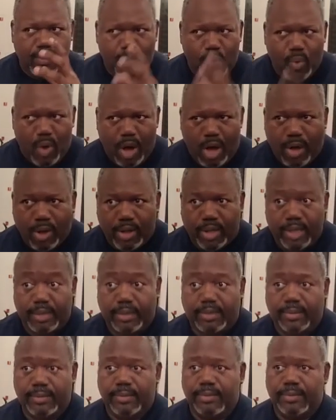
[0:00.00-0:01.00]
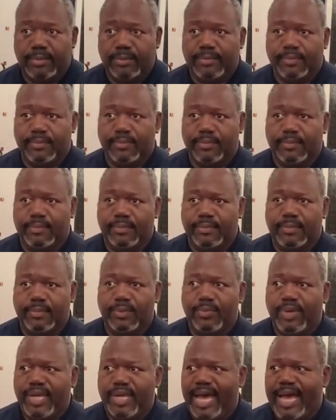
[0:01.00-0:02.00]
walk
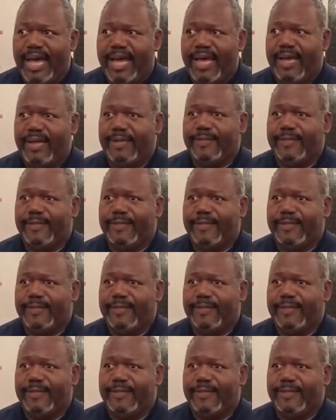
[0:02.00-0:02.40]
with God.